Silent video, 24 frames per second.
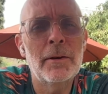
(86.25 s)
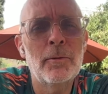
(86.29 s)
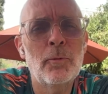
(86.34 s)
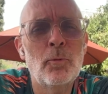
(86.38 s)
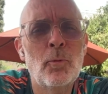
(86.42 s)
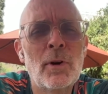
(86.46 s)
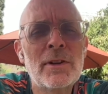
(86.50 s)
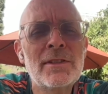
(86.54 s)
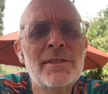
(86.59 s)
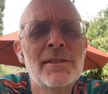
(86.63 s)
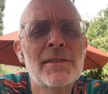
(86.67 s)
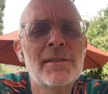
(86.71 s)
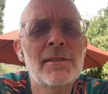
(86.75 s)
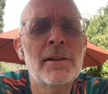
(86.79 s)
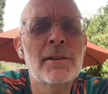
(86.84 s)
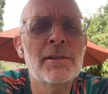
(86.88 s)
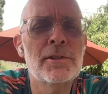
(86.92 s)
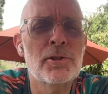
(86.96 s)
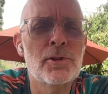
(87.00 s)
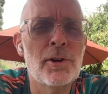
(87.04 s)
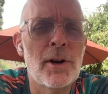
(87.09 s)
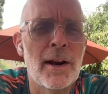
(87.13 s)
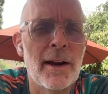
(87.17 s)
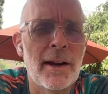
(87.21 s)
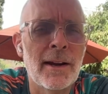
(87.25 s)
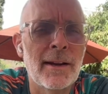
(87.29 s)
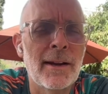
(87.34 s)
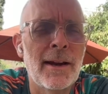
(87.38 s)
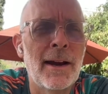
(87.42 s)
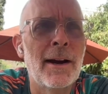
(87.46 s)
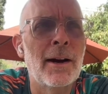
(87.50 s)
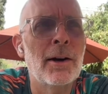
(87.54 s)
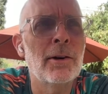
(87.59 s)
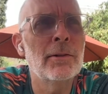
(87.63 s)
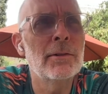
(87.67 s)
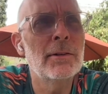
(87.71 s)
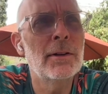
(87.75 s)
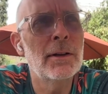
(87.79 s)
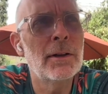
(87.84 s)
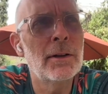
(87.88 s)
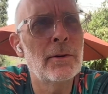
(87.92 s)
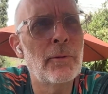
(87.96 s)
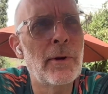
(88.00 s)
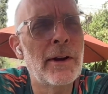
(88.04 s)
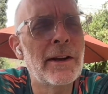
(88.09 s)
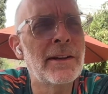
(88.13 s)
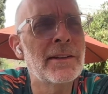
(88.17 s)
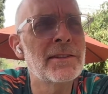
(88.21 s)
Once it starts drying out,
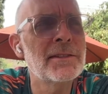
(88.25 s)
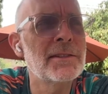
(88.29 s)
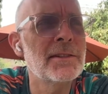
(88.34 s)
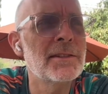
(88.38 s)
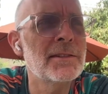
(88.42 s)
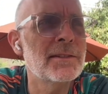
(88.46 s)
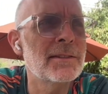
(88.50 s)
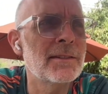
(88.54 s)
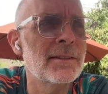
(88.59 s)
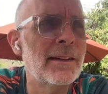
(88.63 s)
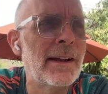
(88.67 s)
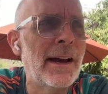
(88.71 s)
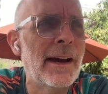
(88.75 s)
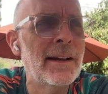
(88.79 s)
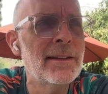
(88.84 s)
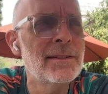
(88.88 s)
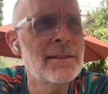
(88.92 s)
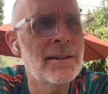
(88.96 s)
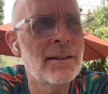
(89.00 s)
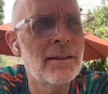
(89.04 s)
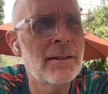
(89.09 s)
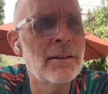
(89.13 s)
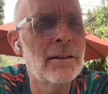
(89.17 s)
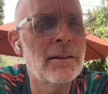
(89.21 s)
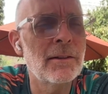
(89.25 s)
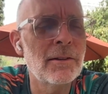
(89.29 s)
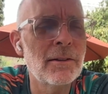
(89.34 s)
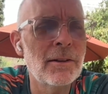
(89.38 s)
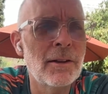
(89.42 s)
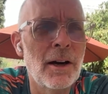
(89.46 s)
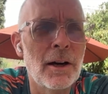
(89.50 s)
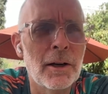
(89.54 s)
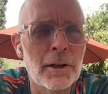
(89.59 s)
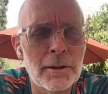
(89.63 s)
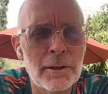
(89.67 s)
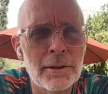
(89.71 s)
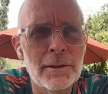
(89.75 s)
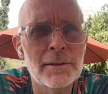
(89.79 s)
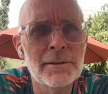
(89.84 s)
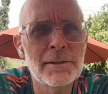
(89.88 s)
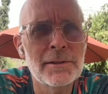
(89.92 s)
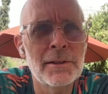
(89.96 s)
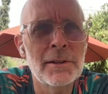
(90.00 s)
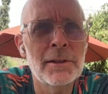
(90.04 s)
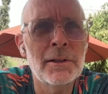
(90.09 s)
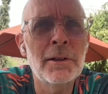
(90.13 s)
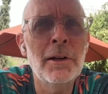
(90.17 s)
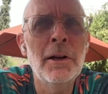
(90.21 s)
rainy season lasted a little longer this
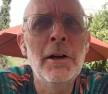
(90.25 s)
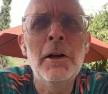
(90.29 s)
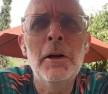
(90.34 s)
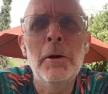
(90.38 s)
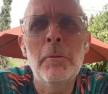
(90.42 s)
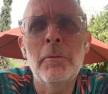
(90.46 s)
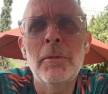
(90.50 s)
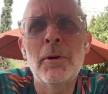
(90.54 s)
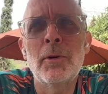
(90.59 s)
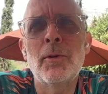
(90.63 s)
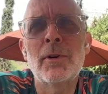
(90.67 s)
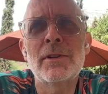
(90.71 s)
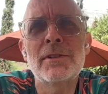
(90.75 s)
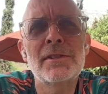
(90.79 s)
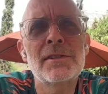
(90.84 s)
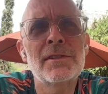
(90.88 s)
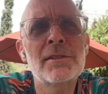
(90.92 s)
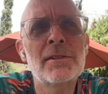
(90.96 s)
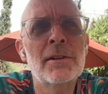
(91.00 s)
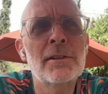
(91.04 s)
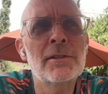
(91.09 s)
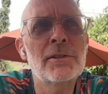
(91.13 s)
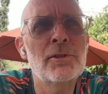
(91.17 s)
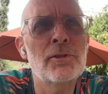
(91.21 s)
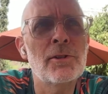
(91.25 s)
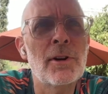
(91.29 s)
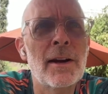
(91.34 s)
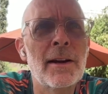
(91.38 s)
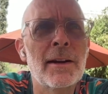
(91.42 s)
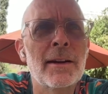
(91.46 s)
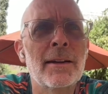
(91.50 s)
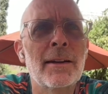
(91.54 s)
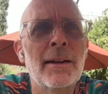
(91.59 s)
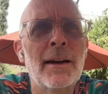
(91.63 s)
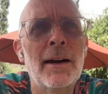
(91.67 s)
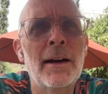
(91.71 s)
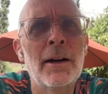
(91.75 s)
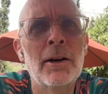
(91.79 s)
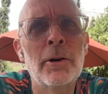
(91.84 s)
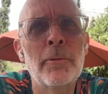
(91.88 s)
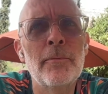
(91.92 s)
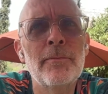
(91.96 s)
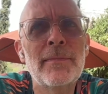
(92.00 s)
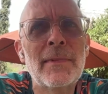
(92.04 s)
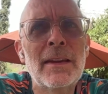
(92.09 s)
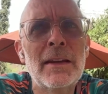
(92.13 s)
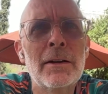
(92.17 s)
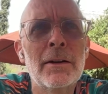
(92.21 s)
year, but once it starts drying
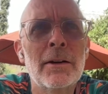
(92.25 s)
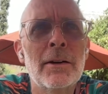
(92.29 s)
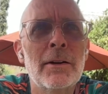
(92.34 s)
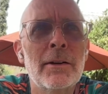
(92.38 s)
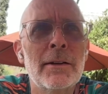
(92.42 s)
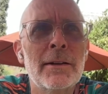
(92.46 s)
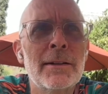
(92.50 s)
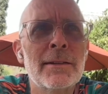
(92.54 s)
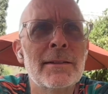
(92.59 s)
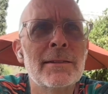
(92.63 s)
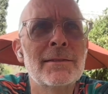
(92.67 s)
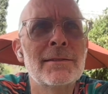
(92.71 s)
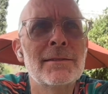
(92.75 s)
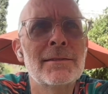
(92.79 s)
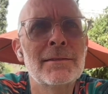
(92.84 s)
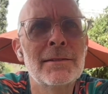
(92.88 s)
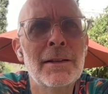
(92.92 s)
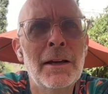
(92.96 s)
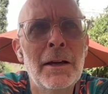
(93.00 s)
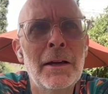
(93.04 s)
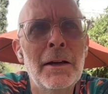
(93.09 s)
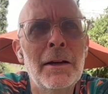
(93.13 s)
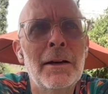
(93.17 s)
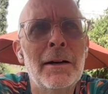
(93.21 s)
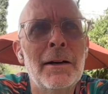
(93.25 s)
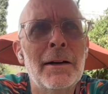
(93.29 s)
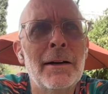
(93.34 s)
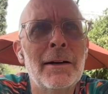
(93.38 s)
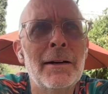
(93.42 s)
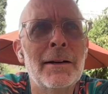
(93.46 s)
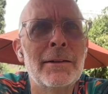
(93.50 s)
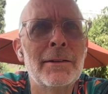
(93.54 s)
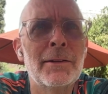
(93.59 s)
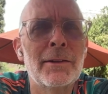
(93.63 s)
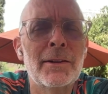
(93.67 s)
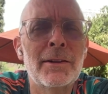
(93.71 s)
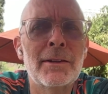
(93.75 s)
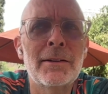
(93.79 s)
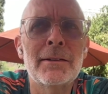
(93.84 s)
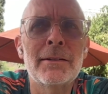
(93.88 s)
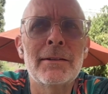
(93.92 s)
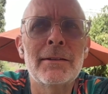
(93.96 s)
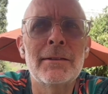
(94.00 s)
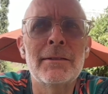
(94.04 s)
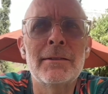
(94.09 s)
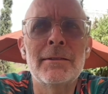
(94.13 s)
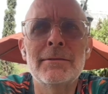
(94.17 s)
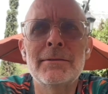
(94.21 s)
out,
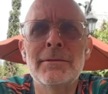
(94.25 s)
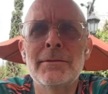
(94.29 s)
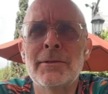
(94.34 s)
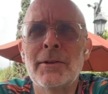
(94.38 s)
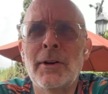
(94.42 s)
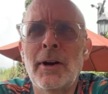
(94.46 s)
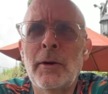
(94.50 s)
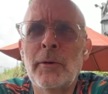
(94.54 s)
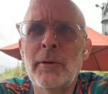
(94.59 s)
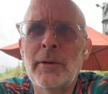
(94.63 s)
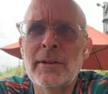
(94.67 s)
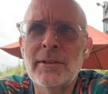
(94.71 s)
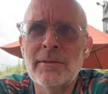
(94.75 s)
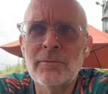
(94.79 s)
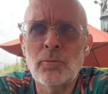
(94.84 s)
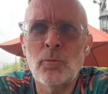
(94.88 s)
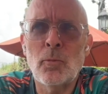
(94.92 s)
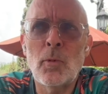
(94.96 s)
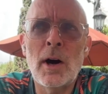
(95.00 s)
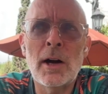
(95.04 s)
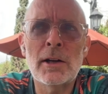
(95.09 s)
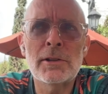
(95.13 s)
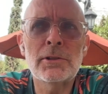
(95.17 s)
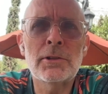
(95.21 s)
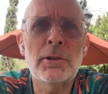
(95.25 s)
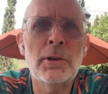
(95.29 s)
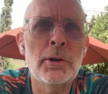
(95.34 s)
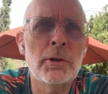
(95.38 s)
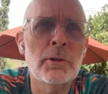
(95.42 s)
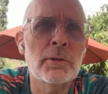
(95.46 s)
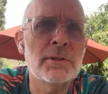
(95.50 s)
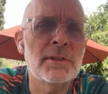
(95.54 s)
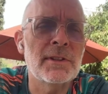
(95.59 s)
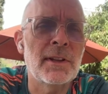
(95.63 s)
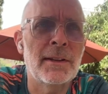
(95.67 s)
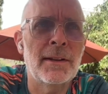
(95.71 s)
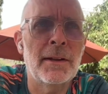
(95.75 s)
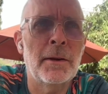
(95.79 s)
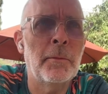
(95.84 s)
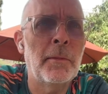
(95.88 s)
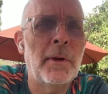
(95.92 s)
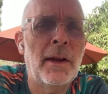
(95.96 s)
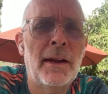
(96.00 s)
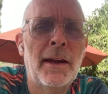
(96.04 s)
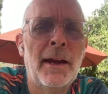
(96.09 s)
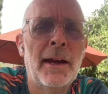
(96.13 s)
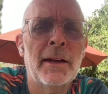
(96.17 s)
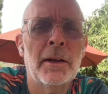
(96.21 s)
I would wash clothes and then
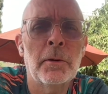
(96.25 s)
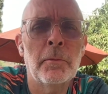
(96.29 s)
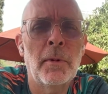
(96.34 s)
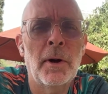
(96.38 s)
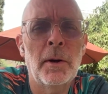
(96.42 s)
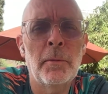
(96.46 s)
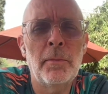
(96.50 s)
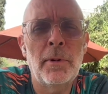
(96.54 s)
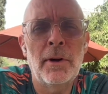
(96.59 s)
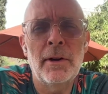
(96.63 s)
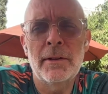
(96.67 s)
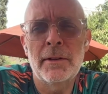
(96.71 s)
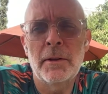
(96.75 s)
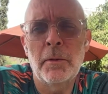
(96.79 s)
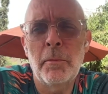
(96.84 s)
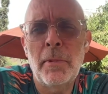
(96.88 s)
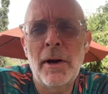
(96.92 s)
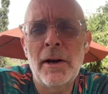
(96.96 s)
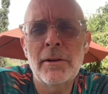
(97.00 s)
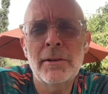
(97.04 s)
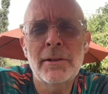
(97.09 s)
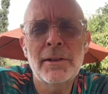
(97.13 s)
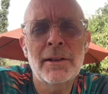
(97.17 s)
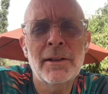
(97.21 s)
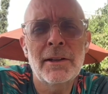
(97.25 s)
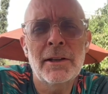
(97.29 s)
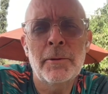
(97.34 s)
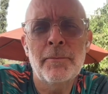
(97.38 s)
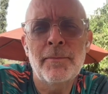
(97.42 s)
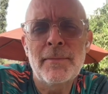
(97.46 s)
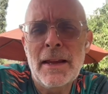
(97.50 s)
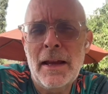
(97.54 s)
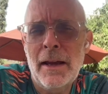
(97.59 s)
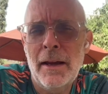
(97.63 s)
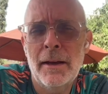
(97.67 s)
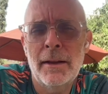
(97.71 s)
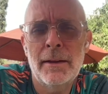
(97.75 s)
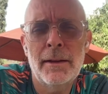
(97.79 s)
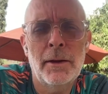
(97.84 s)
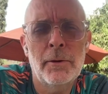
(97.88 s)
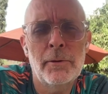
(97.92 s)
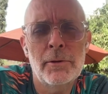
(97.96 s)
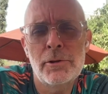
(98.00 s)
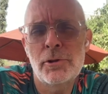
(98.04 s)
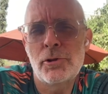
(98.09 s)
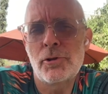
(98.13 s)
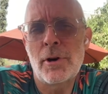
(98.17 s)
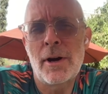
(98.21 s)
hang them up on the balcony, and they
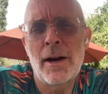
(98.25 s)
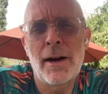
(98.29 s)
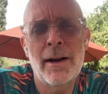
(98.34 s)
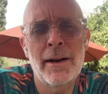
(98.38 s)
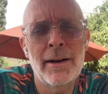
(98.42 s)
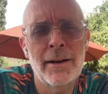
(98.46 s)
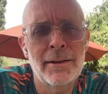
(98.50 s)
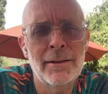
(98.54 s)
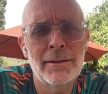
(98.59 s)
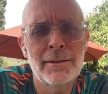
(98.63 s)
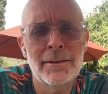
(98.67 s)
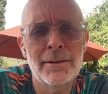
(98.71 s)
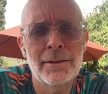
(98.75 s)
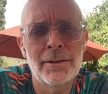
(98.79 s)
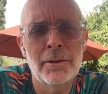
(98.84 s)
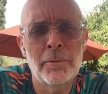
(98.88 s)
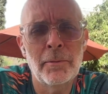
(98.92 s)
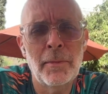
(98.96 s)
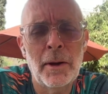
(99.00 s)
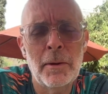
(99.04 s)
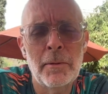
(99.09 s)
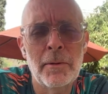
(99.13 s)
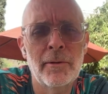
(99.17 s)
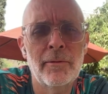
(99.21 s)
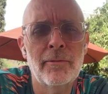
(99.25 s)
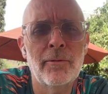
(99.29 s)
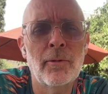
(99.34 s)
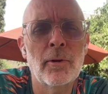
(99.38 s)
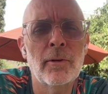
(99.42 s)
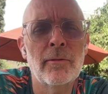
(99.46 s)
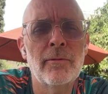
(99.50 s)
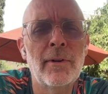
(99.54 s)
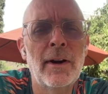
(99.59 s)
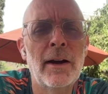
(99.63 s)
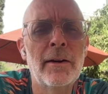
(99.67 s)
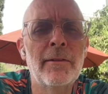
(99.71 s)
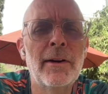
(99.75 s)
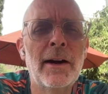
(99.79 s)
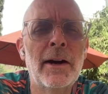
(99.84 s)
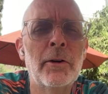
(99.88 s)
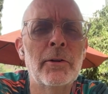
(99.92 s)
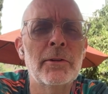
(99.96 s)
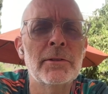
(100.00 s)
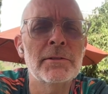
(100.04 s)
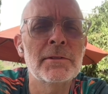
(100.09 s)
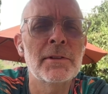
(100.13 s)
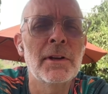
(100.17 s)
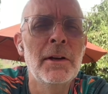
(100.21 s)
would dry, maybe 4 or 5
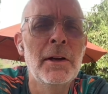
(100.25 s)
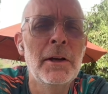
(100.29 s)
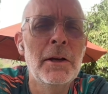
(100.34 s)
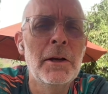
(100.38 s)
hours.